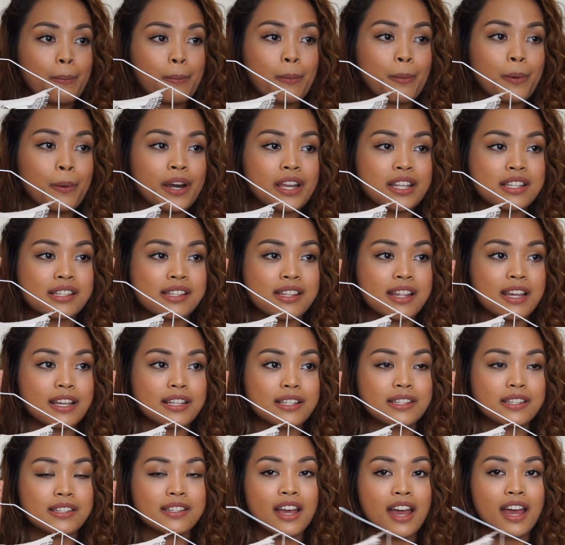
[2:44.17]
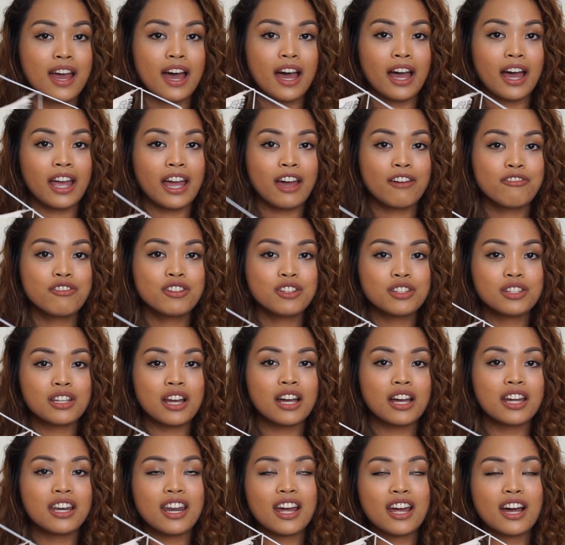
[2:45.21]
what is this? I haven't
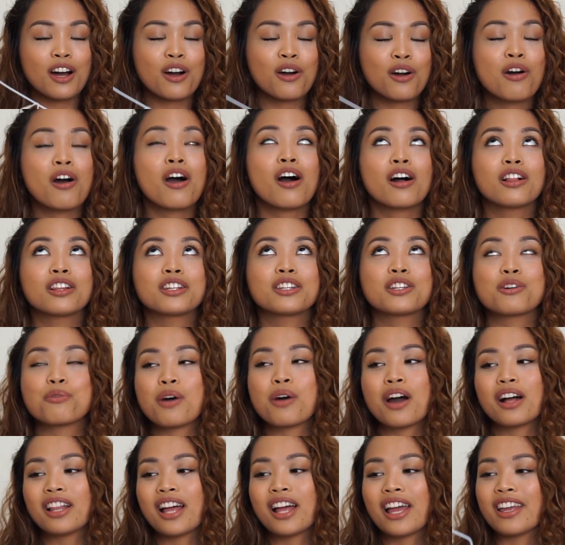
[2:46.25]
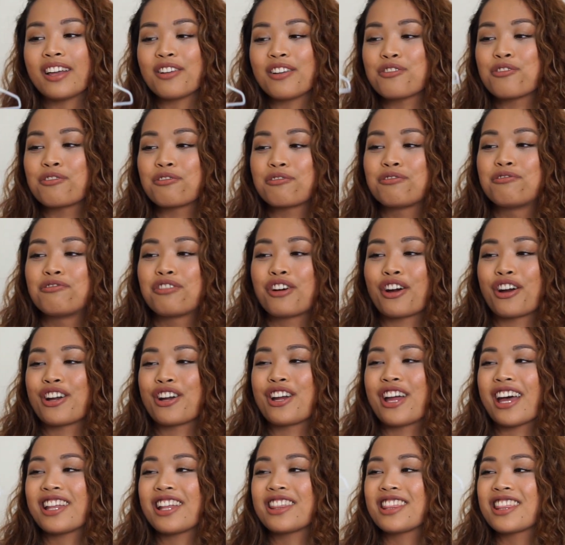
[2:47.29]
done a haul in a while, I
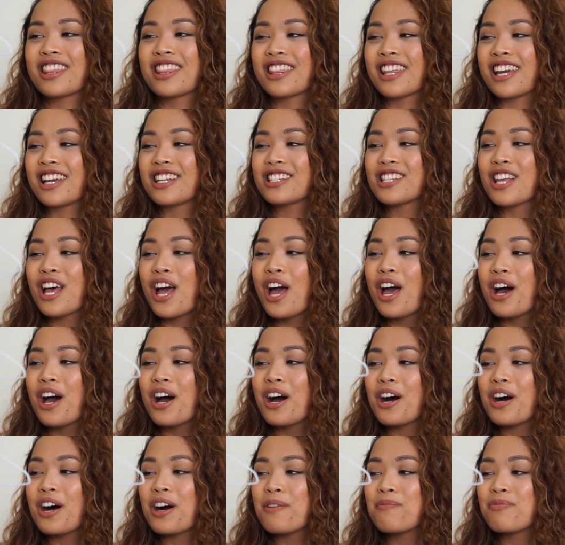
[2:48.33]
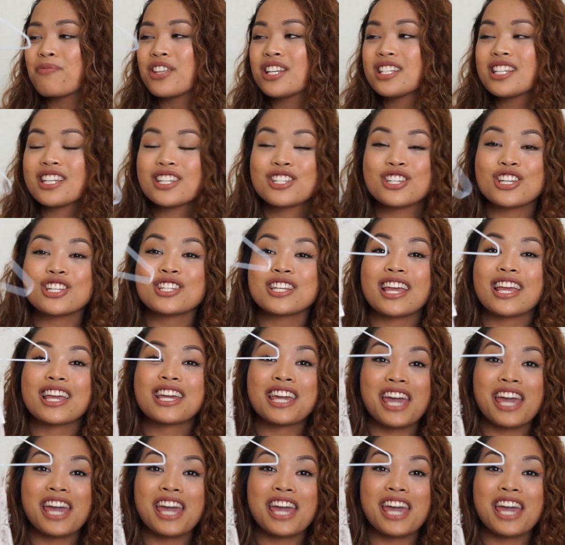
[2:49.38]
forget things. This is just a